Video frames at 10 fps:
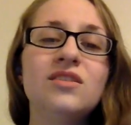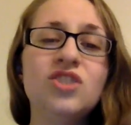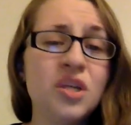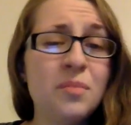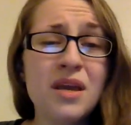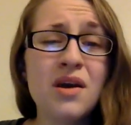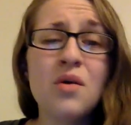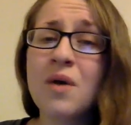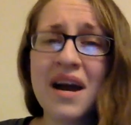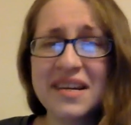
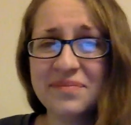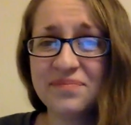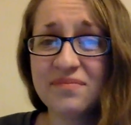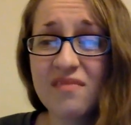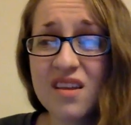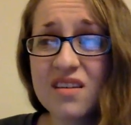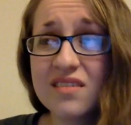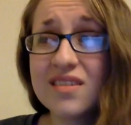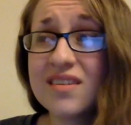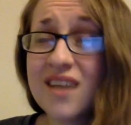GPOY.
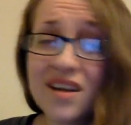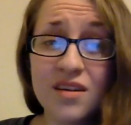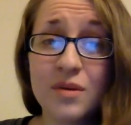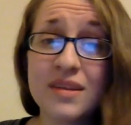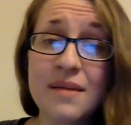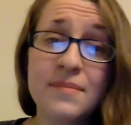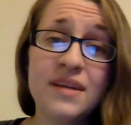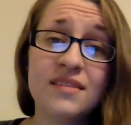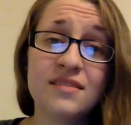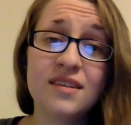Did not know what that
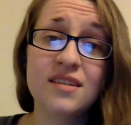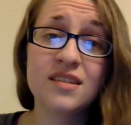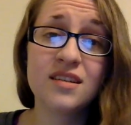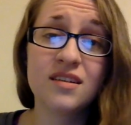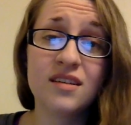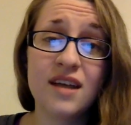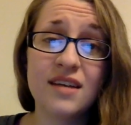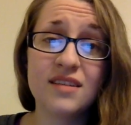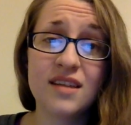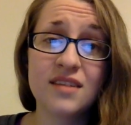meant until I
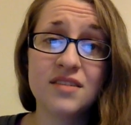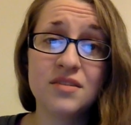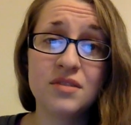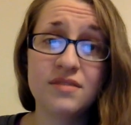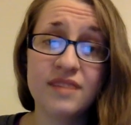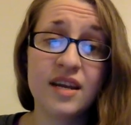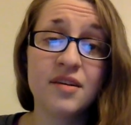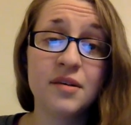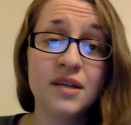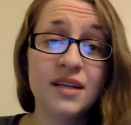decided to do this video.